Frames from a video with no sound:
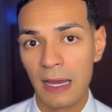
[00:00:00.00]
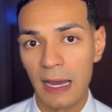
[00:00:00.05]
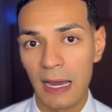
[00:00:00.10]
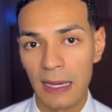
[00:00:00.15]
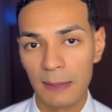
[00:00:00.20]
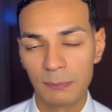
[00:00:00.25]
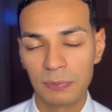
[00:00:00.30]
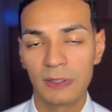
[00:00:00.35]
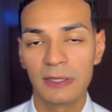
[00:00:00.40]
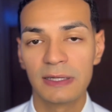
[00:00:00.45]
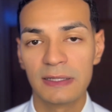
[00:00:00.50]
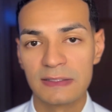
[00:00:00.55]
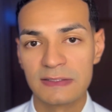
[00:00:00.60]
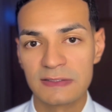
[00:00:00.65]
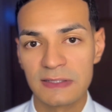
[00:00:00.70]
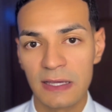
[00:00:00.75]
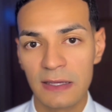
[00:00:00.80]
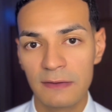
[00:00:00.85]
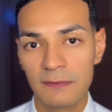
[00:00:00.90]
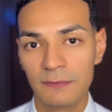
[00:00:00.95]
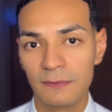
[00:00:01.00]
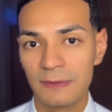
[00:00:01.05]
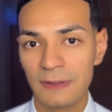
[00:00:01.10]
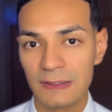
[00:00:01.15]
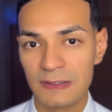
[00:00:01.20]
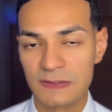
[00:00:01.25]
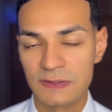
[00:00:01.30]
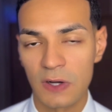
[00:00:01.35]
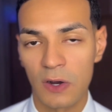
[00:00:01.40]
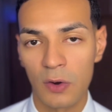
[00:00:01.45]
I played it safe
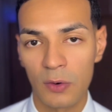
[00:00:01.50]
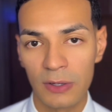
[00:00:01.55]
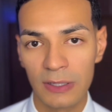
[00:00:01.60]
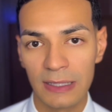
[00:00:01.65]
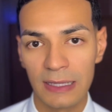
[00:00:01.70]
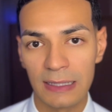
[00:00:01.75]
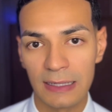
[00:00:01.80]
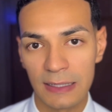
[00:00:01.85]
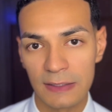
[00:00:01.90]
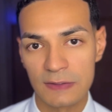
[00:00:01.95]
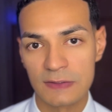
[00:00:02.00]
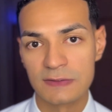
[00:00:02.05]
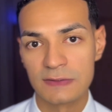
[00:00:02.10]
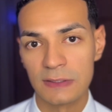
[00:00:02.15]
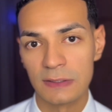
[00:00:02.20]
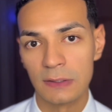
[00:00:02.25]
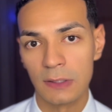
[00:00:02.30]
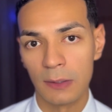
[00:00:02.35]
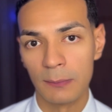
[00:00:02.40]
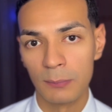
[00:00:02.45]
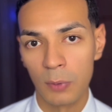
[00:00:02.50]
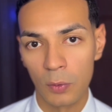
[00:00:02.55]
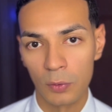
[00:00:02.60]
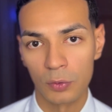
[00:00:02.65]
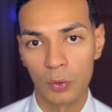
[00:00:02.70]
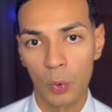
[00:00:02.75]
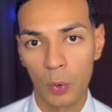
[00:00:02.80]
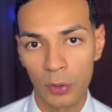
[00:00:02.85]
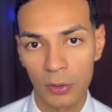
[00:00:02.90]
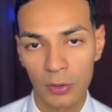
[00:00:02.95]
than sorry, and I just did a
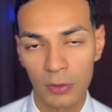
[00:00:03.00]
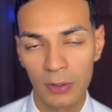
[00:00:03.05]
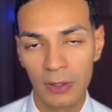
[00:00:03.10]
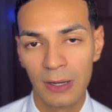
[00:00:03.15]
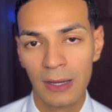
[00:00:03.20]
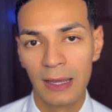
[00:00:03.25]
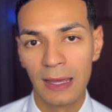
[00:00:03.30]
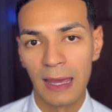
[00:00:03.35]
bulk order.